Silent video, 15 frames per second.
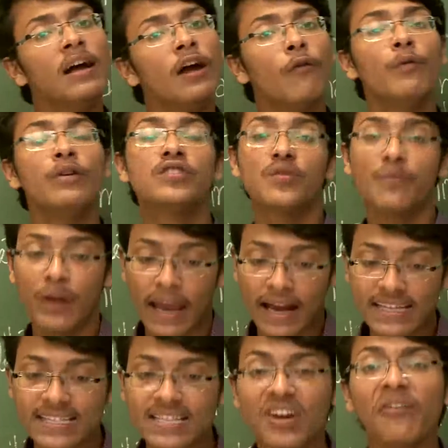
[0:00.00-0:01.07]
which we
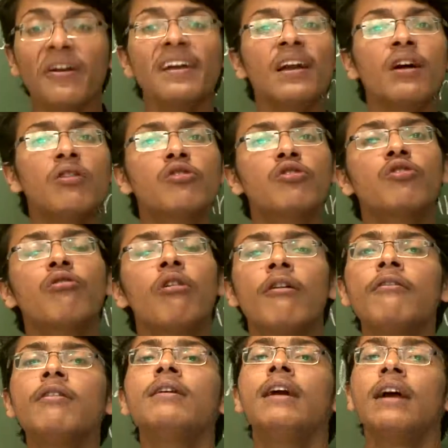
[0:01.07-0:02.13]
excrete out through
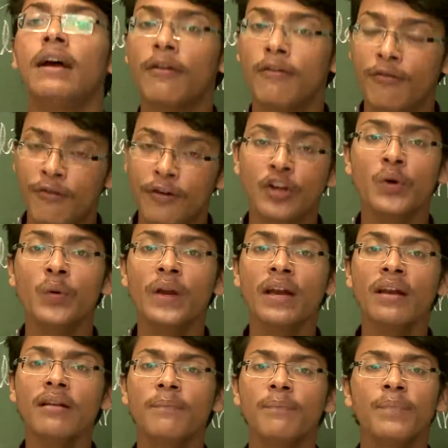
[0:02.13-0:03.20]
our urine.